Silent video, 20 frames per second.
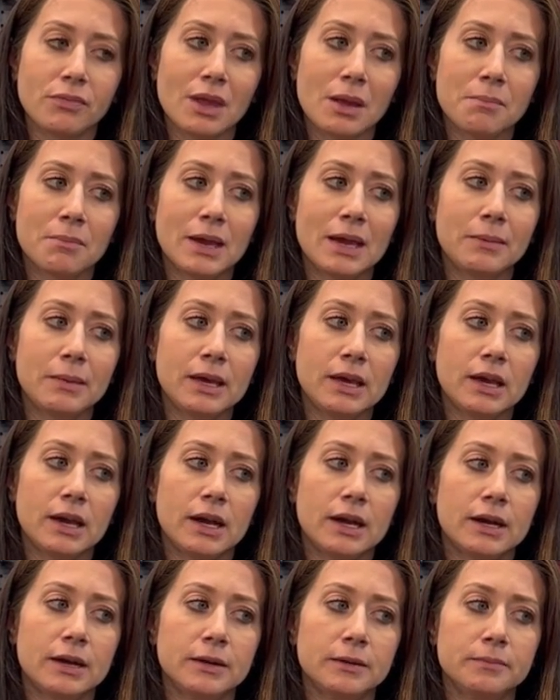maybe
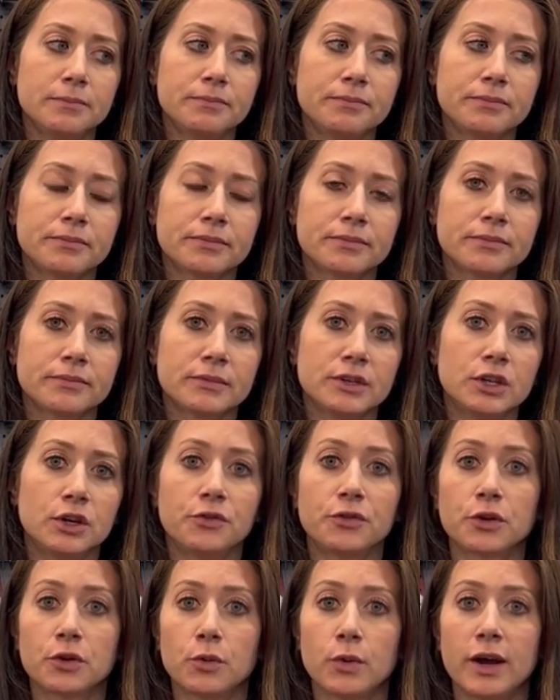
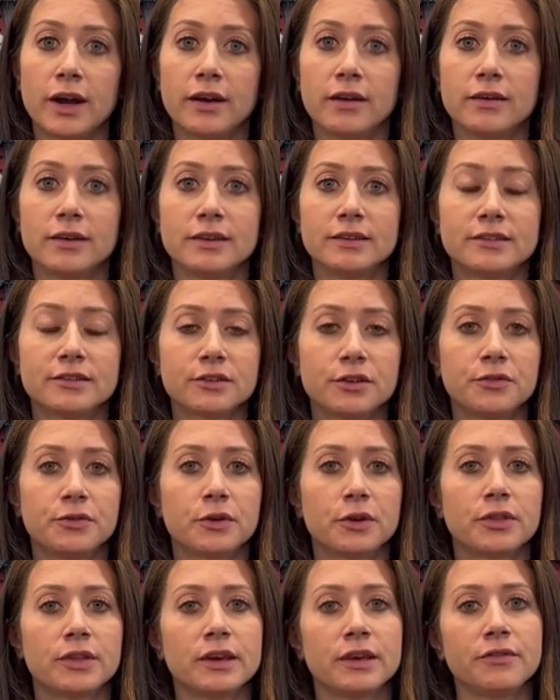for a while and so
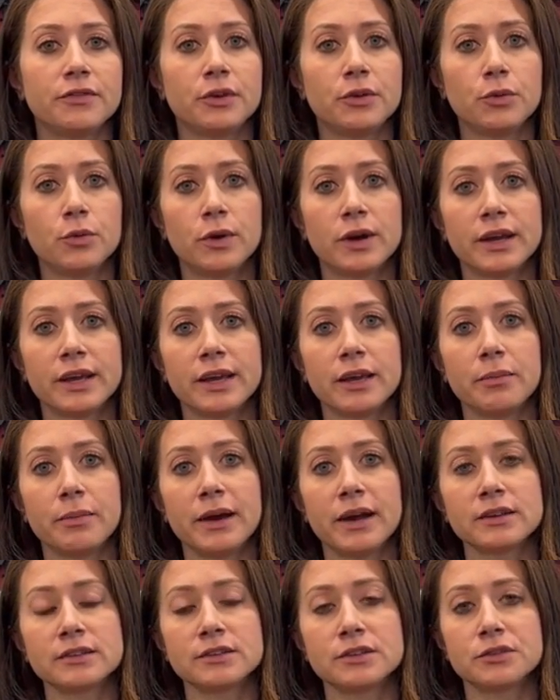forth, if you want to get
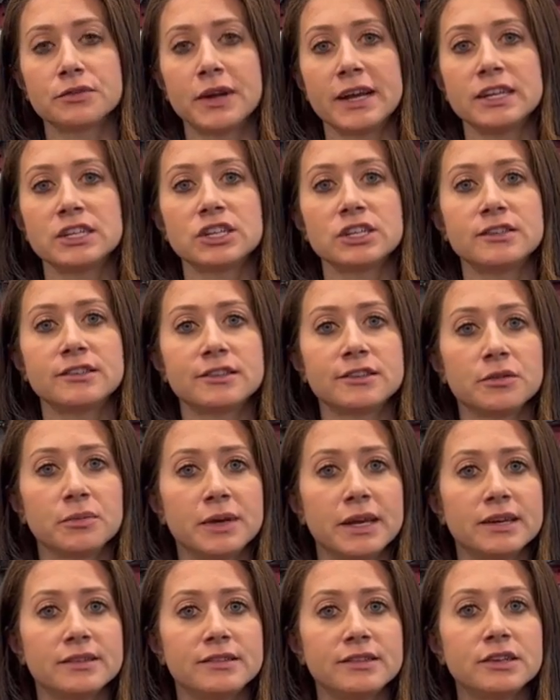back to the range and still
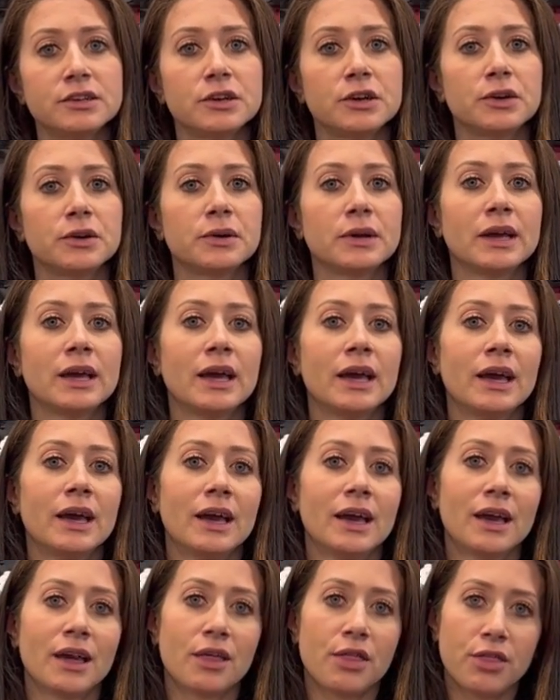be at zero,
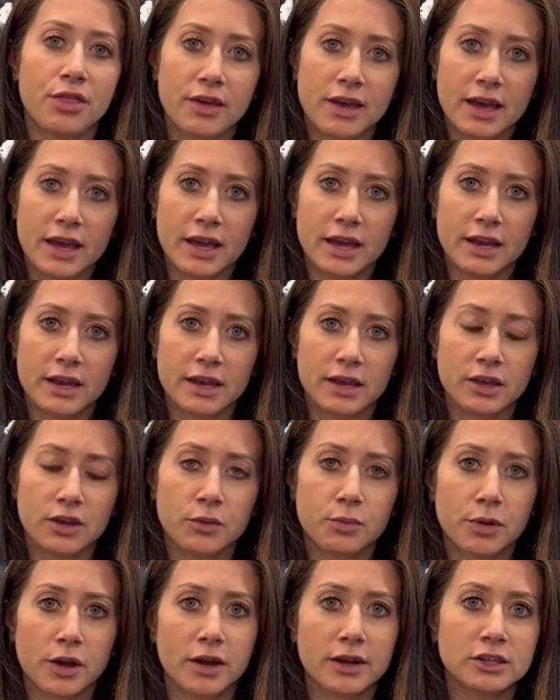then
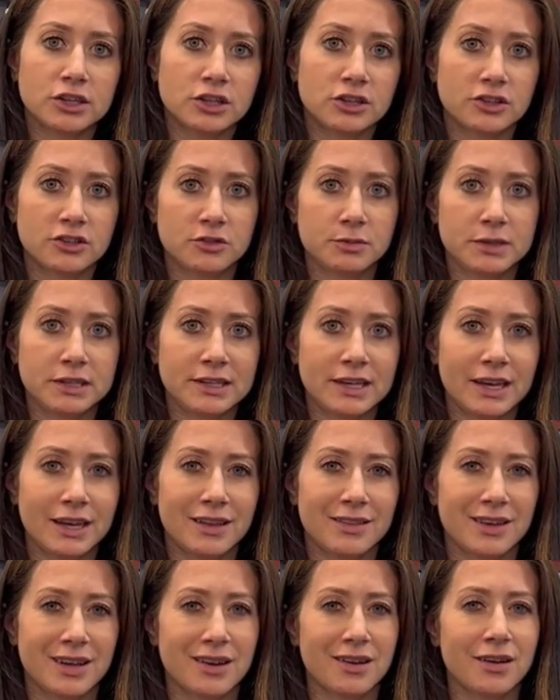you probably shouldn't just be
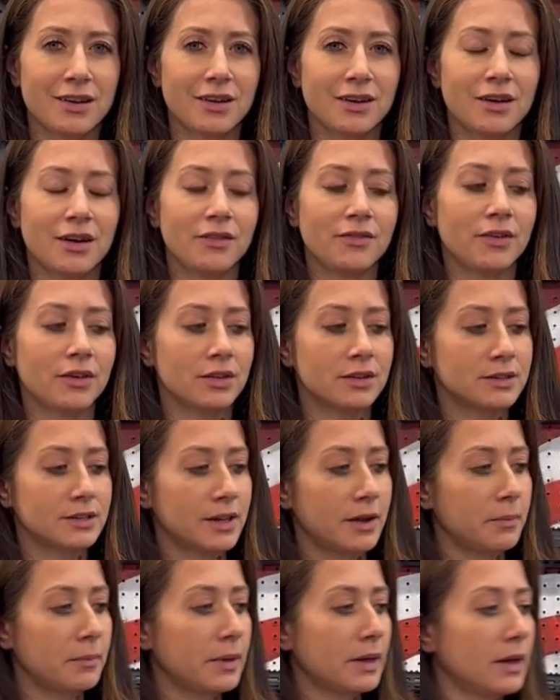taking that on and off all the
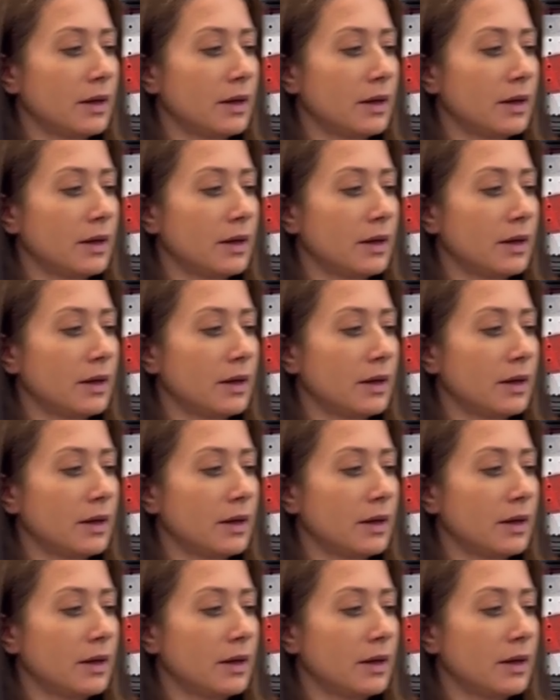time.